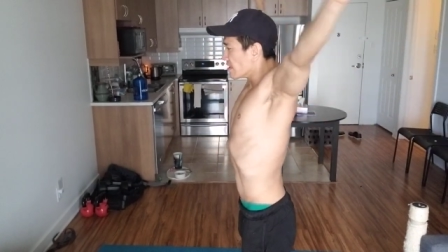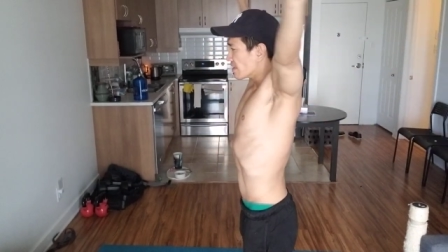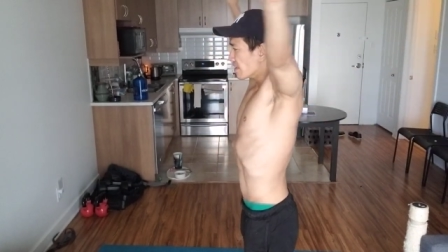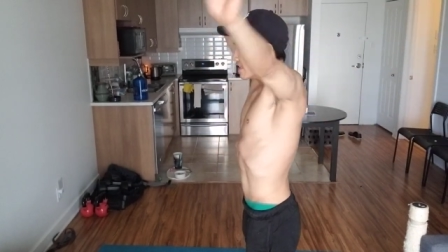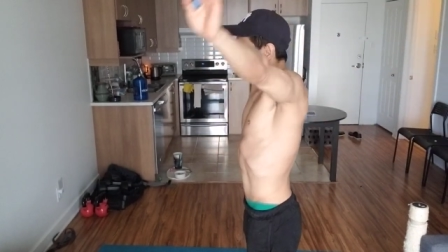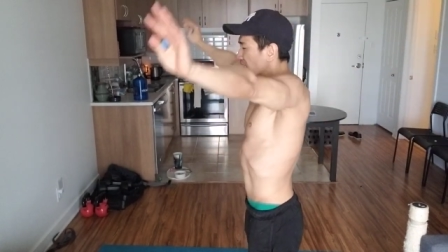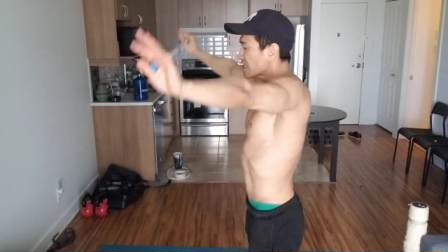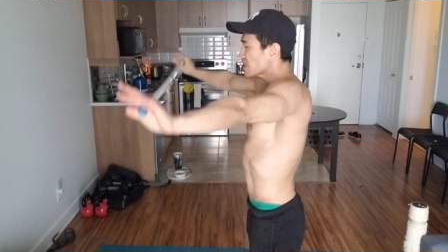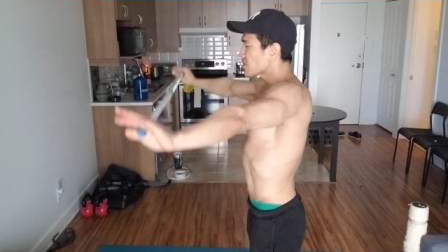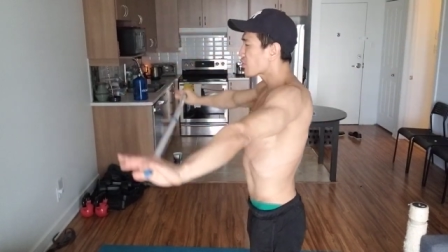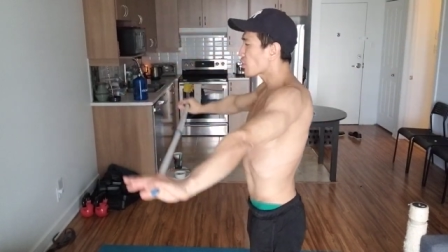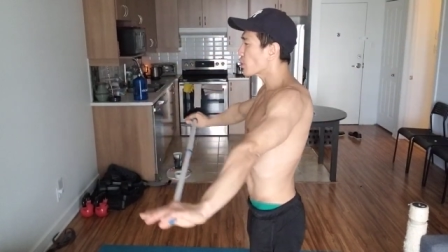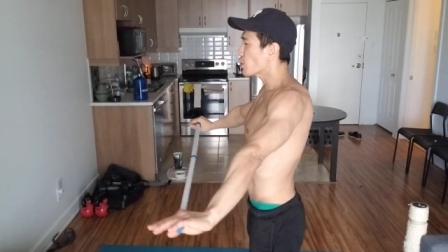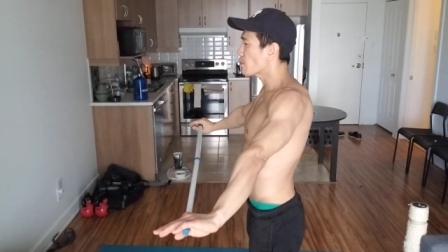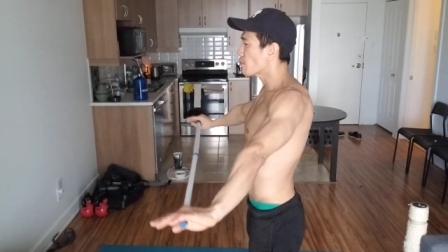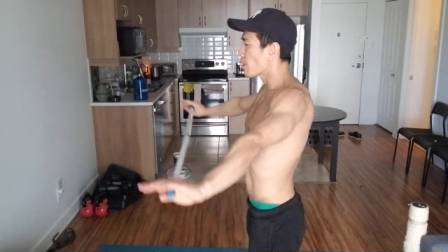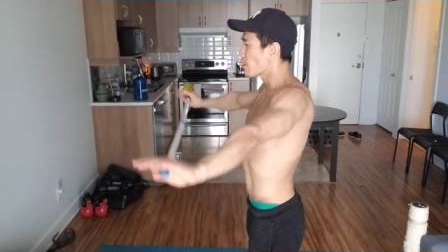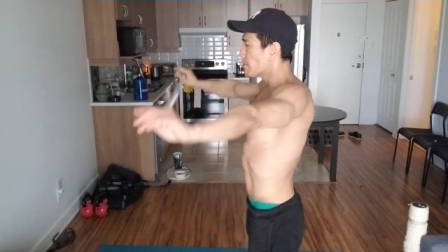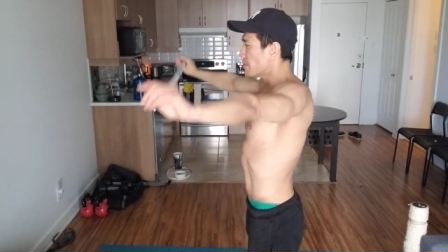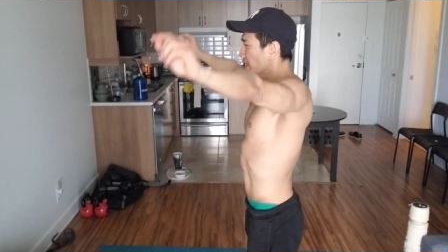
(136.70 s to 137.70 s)
this is for your
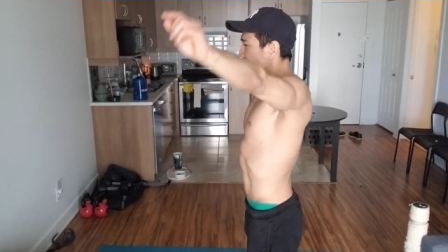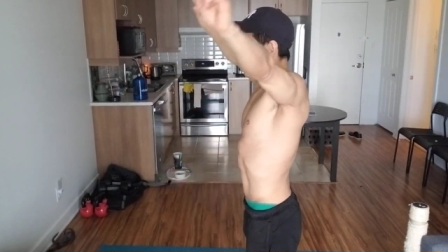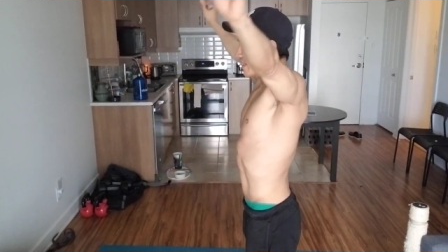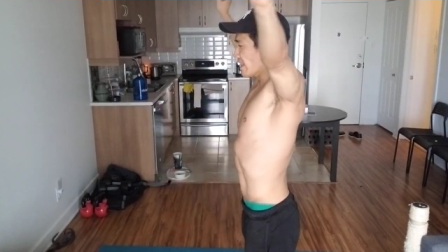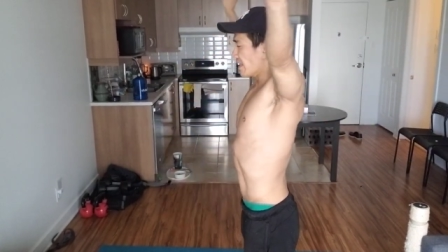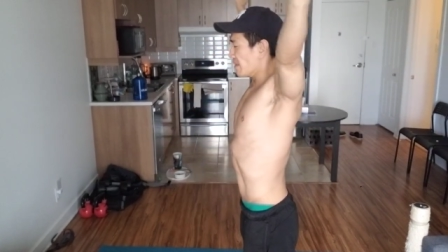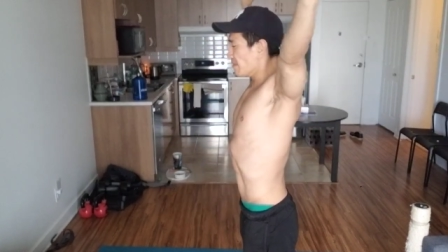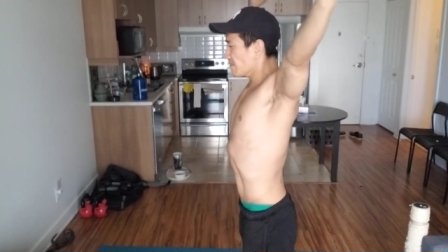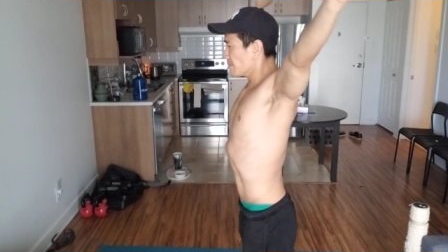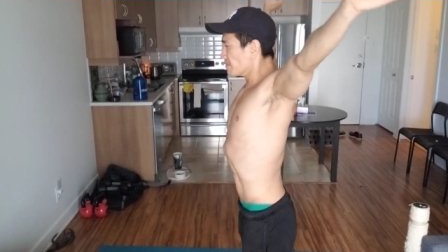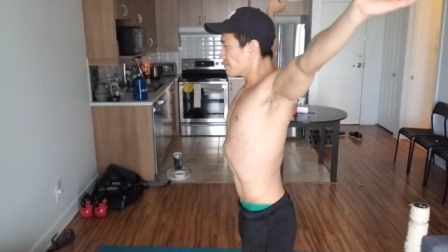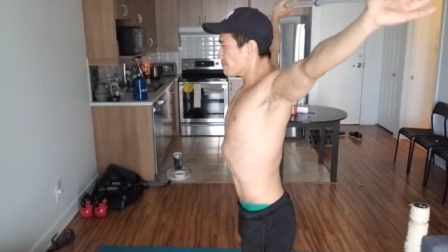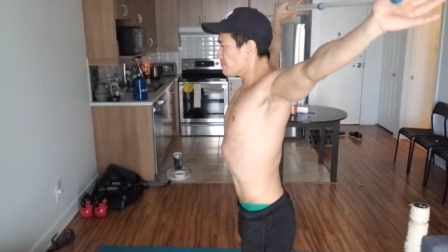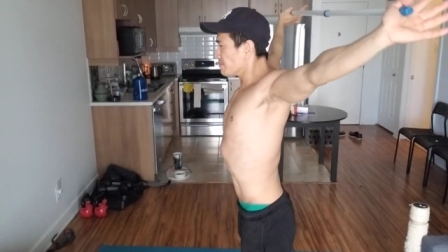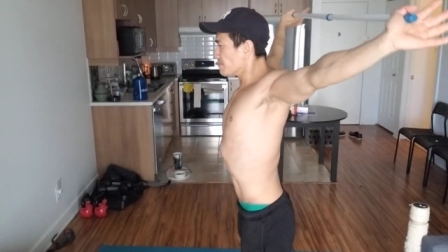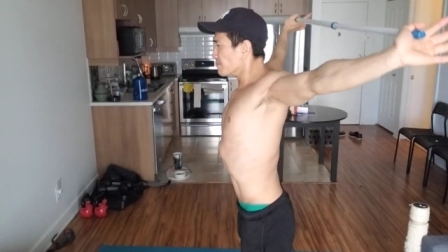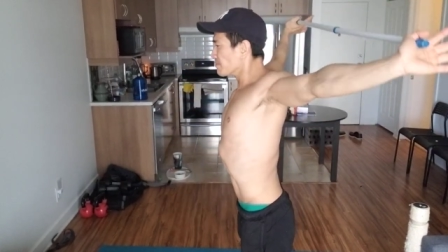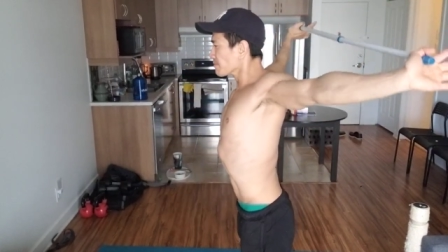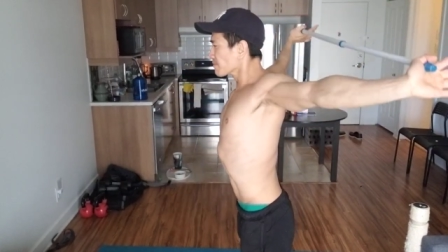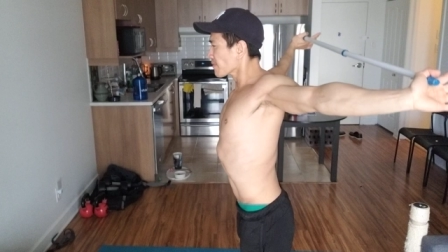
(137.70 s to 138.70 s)
mobility.
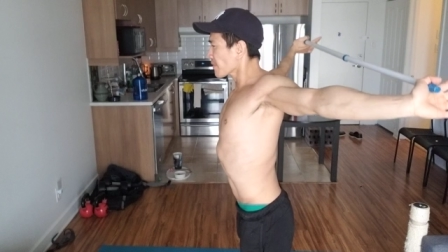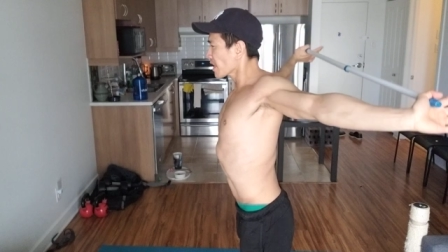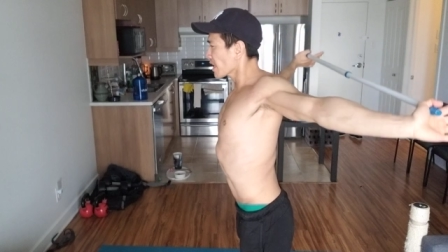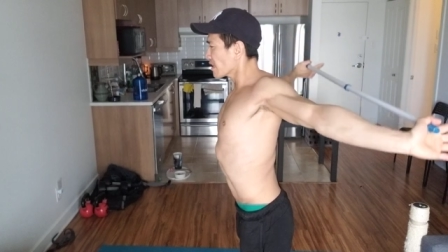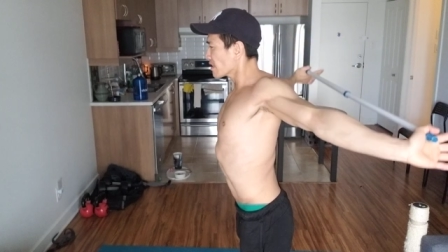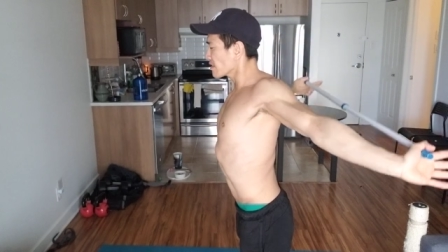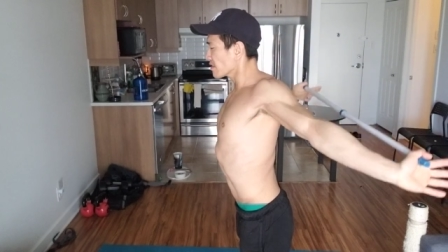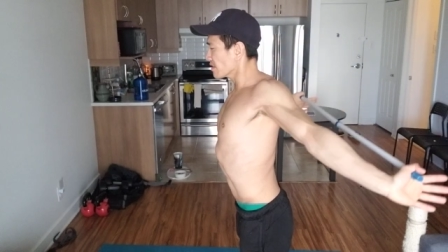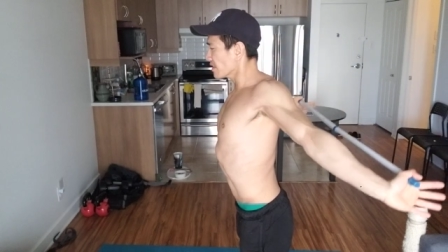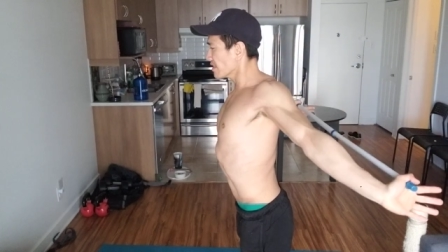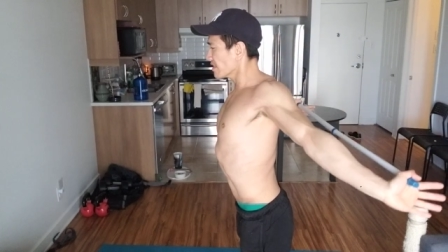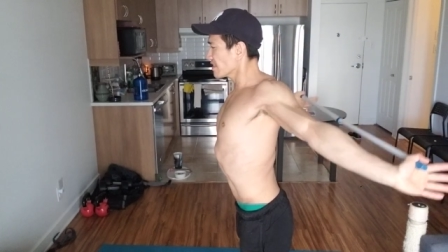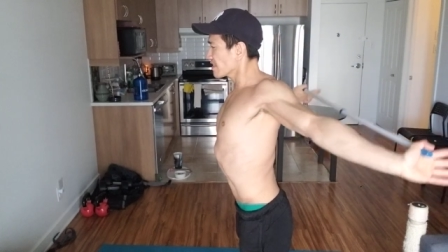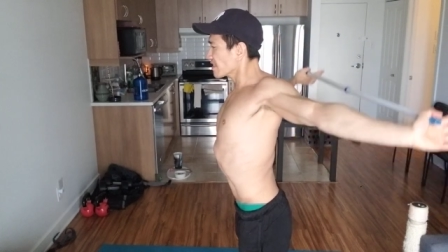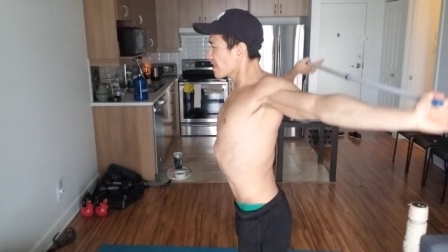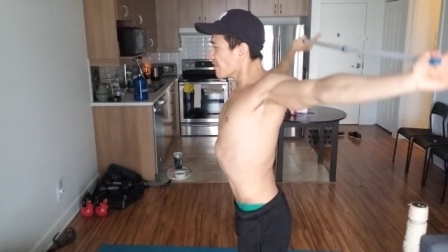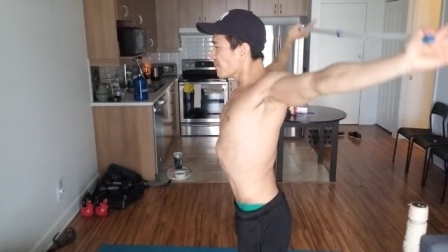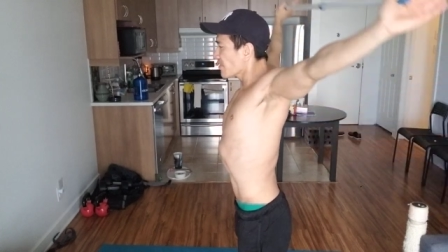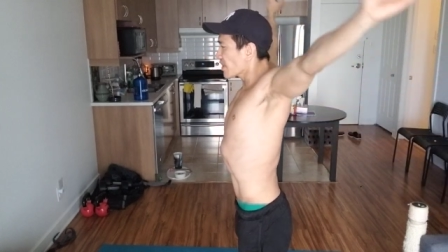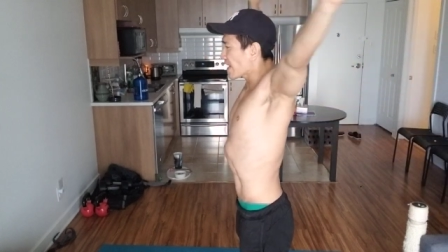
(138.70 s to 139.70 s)
So this is
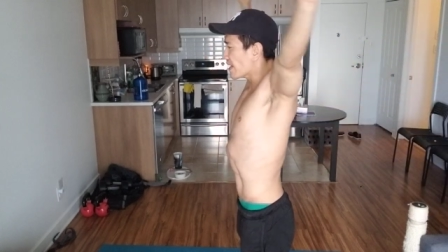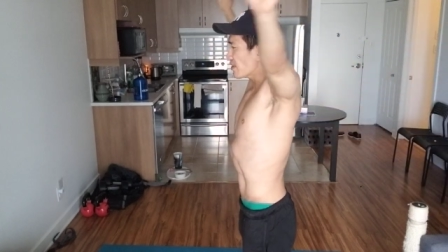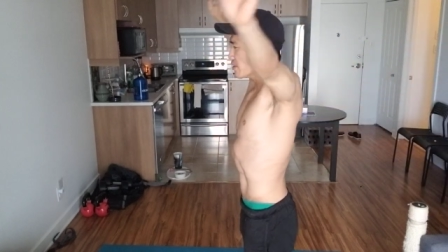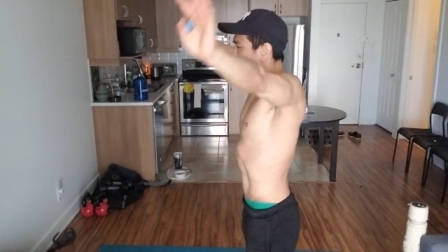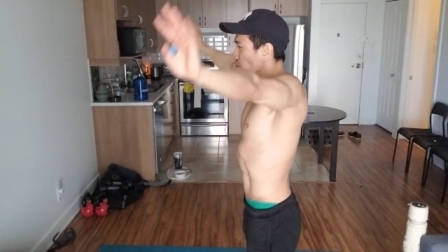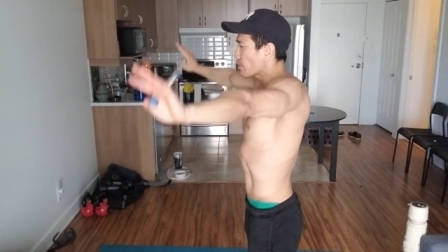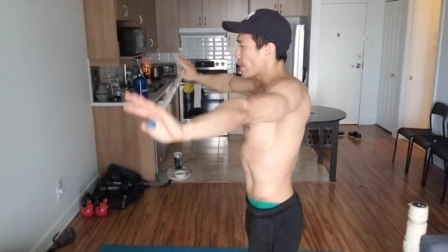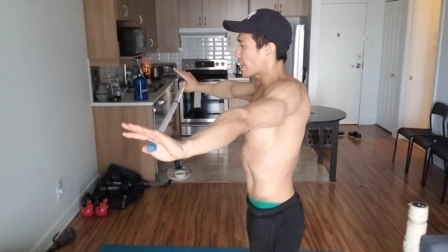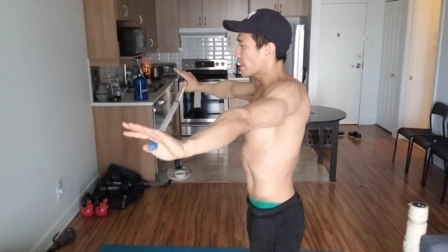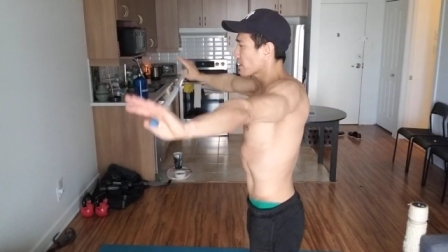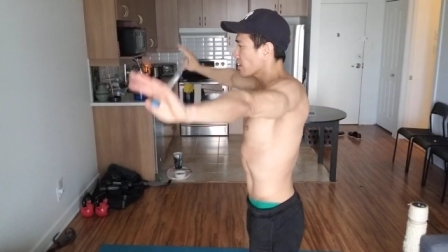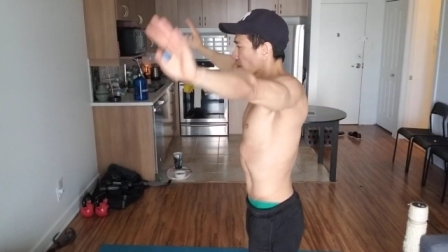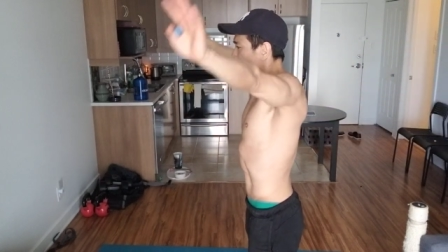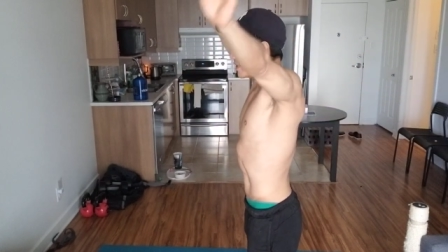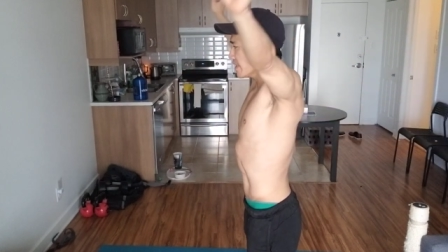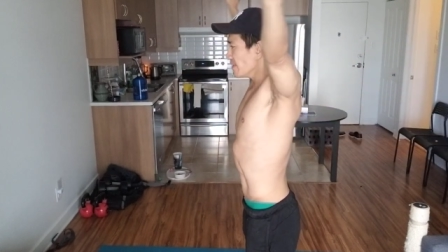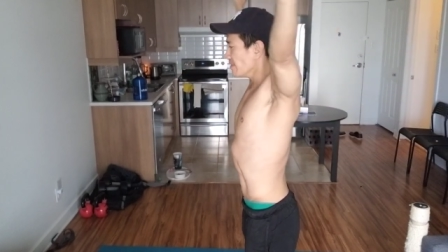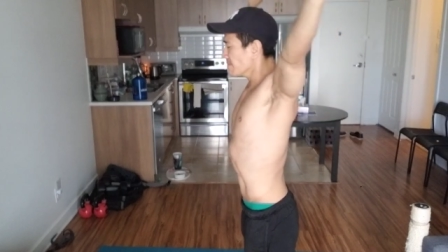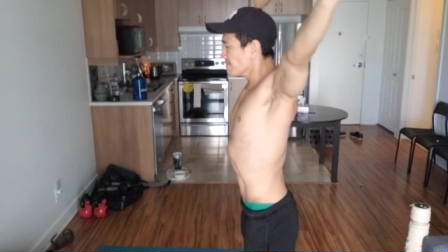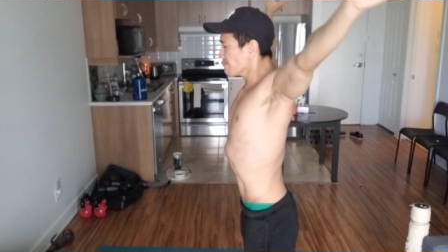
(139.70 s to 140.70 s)
something I do
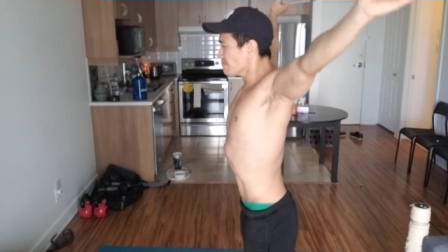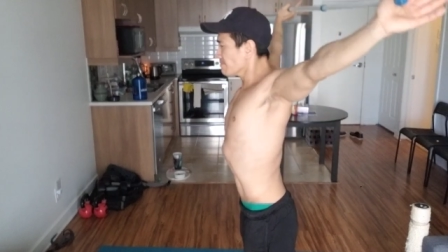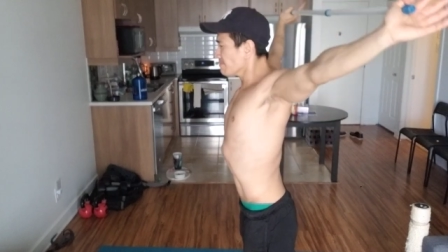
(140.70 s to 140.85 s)
regularly.